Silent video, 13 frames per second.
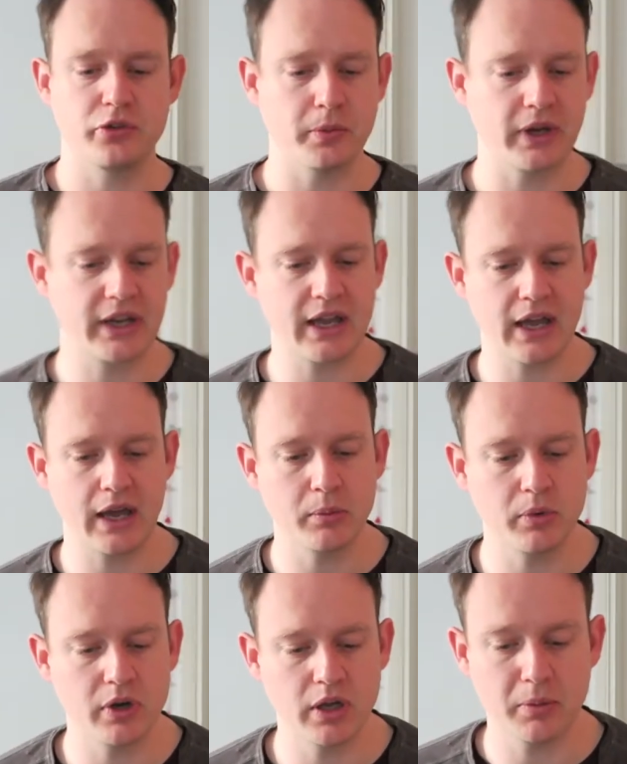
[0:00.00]
for my
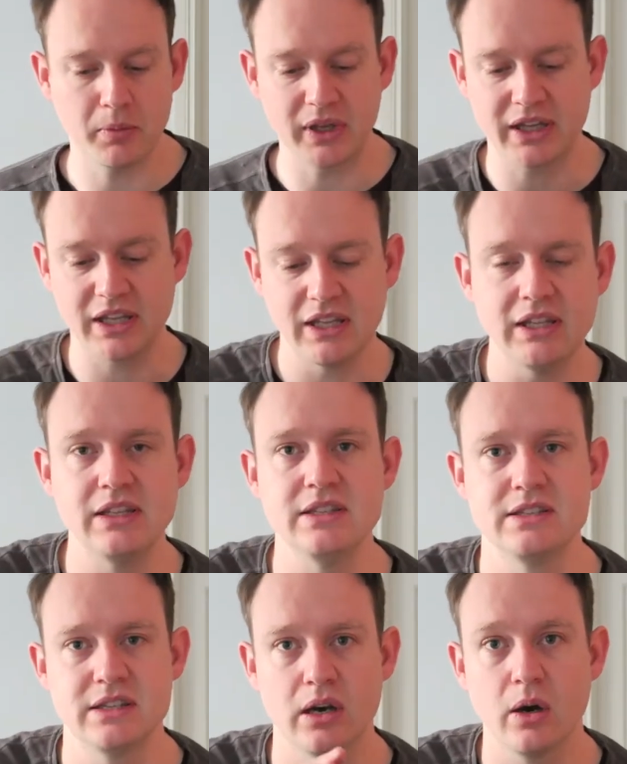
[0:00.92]
camera and my
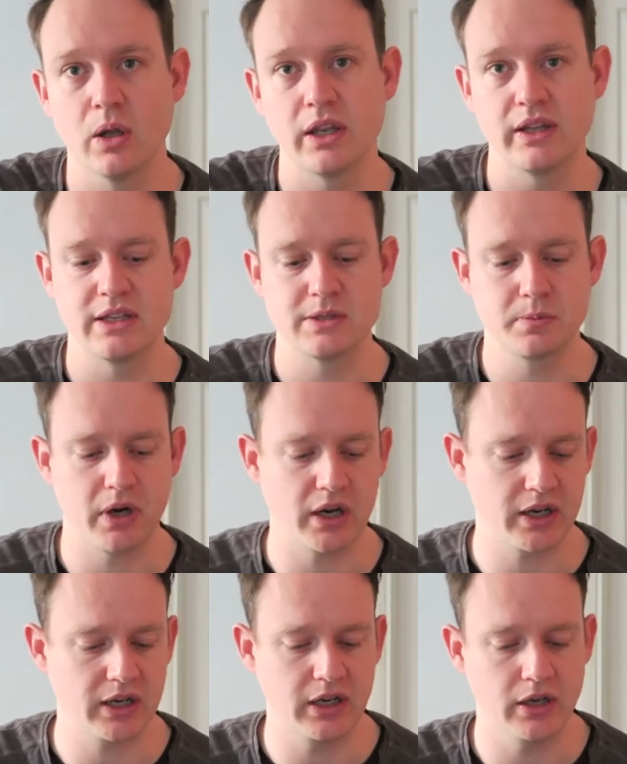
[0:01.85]
keys all in this pocket